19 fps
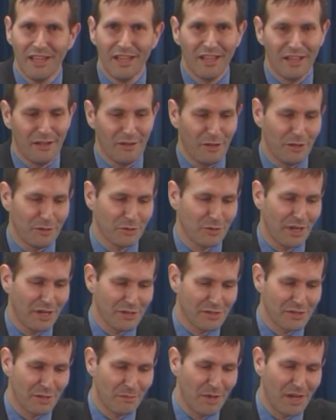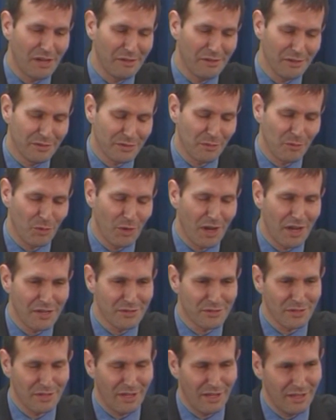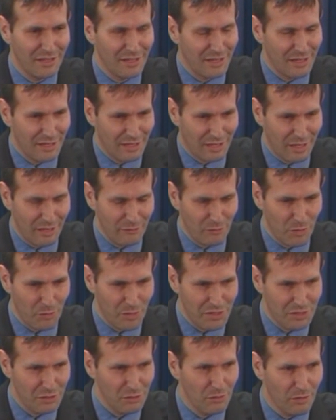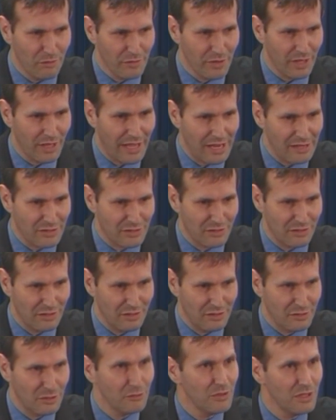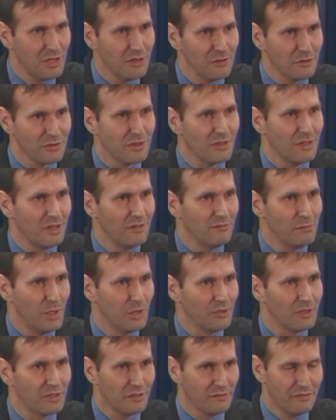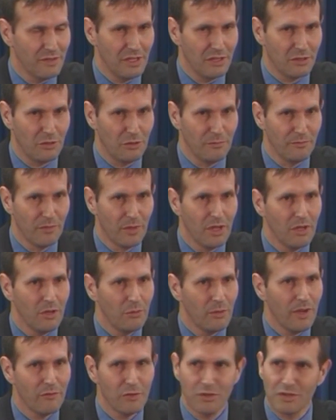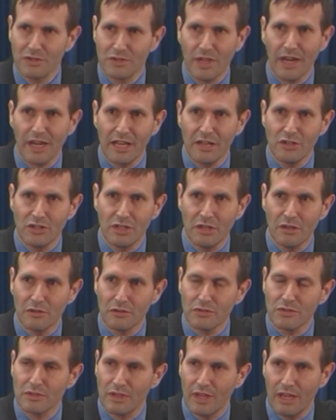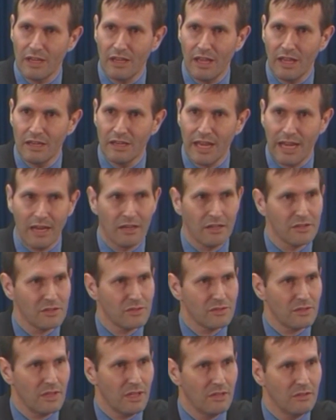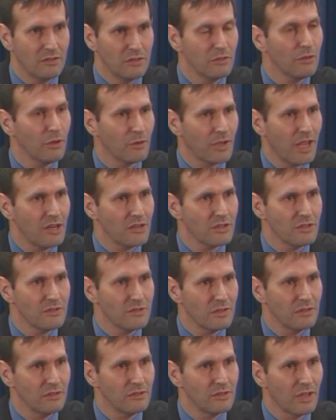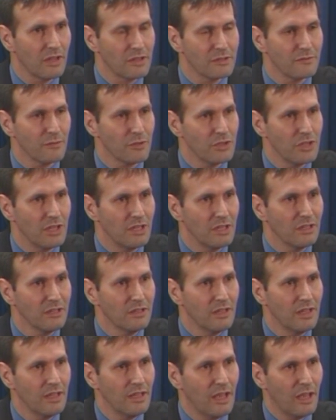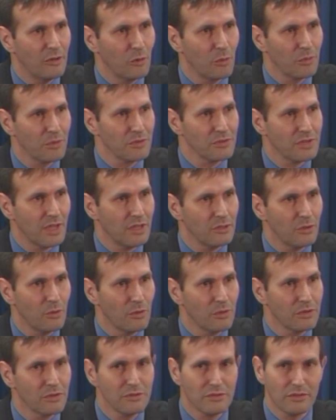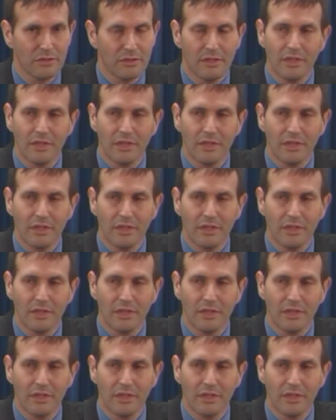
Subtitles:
I'll try to summarize kind of what we do over the last 2 years in building the vehicle. We have our design engineers and analysts in 2 locations, in Dulles, Virginia, at Orbital's headquarters,